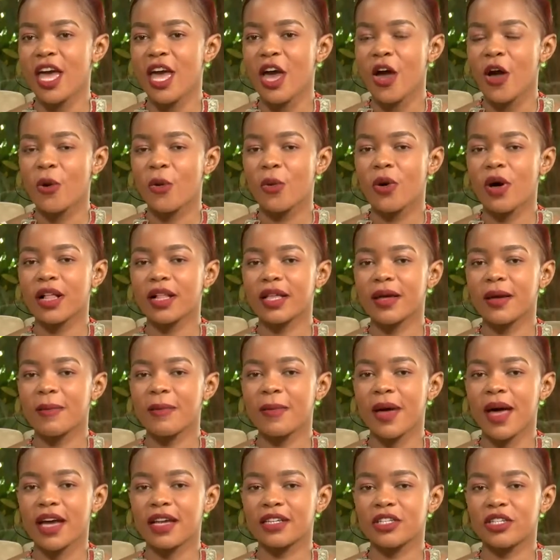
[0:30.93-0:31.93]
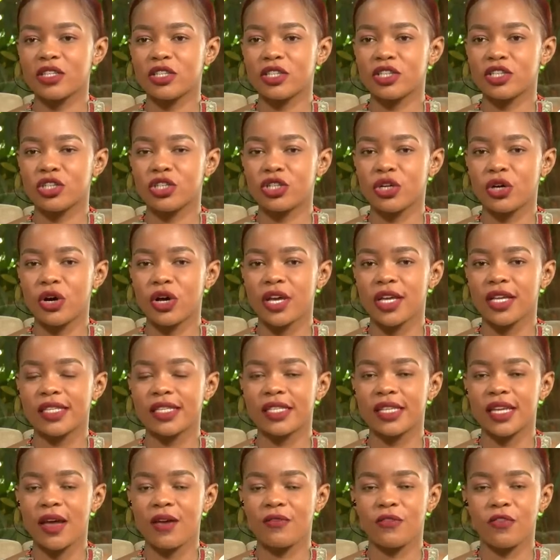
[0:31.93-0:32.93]
Welcome back to the show. It's
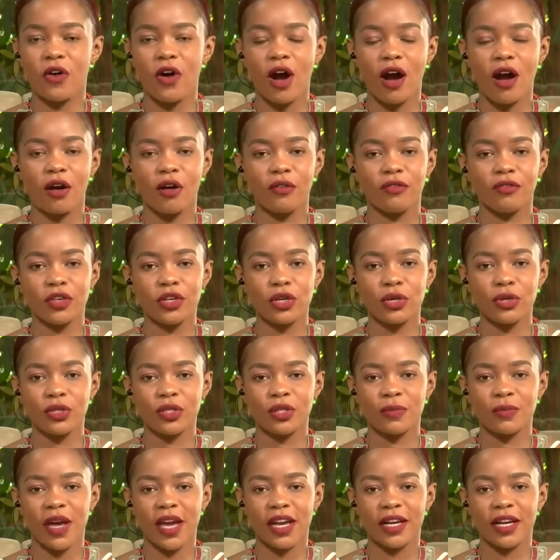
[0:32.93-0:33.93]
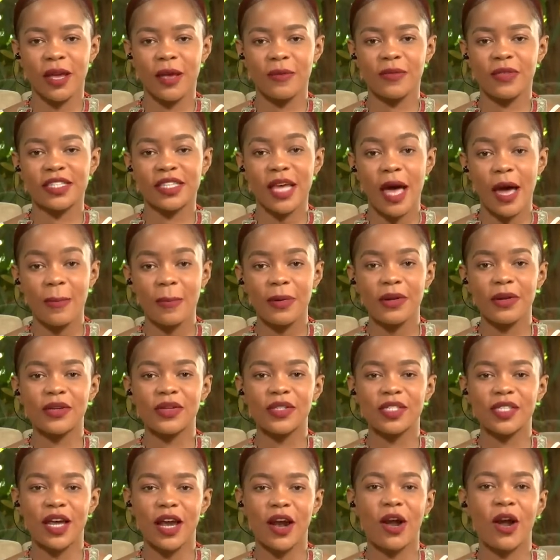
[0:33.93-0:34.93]
time for our views. My name is Apollo
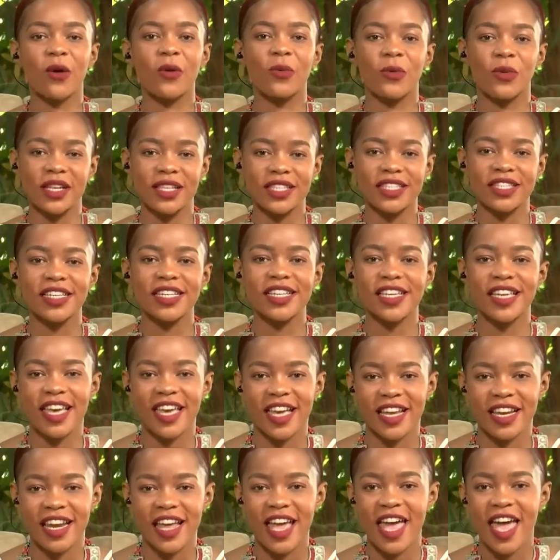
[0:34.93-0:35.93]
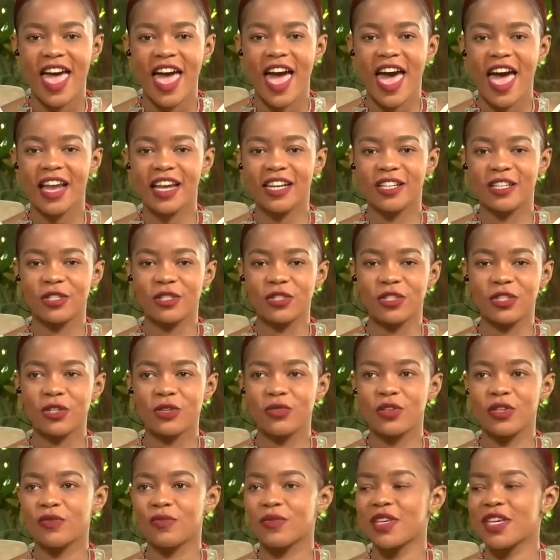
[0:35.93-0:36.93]
Sarah once again, and in studio
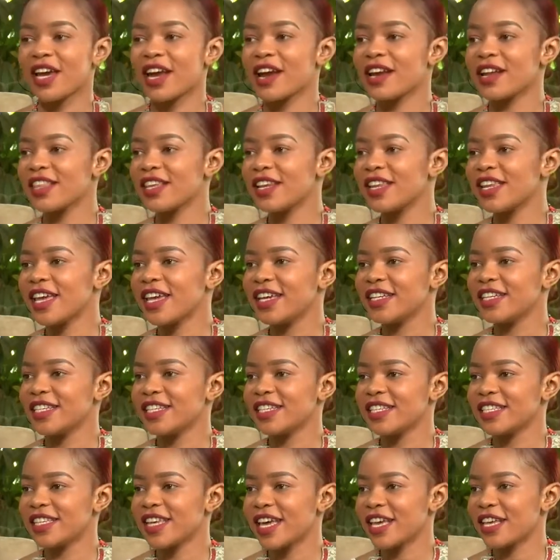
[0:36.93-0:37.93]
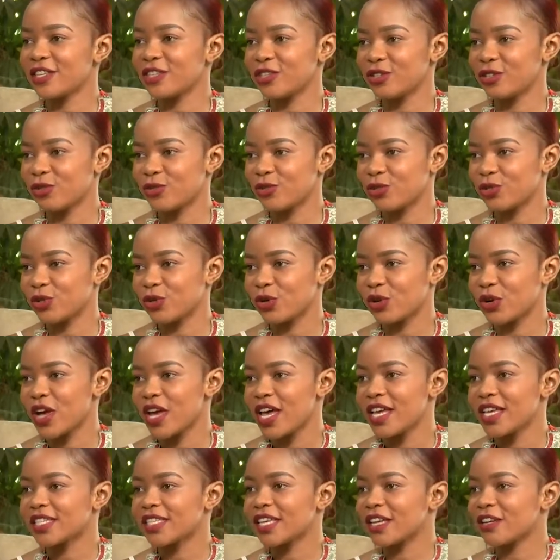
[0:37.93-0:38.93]
with me are the ladies as usual.
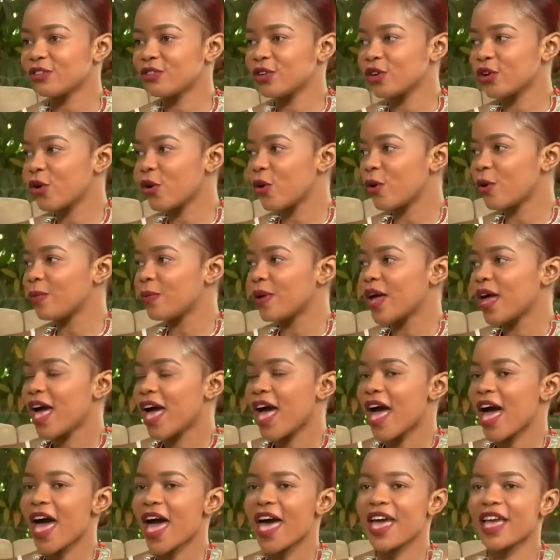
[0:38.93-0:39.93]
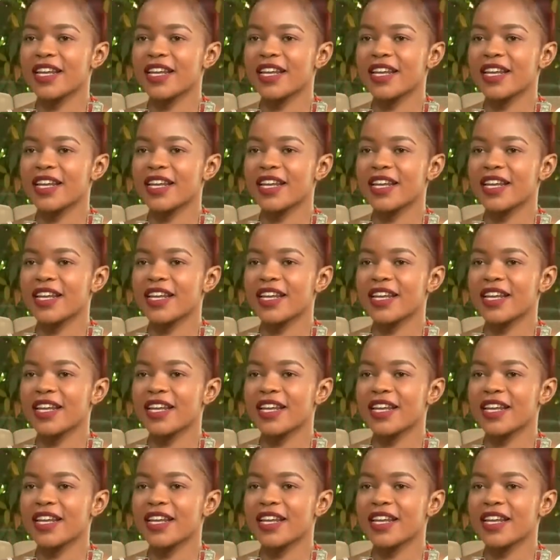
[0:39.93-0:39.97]
Sandra Cope and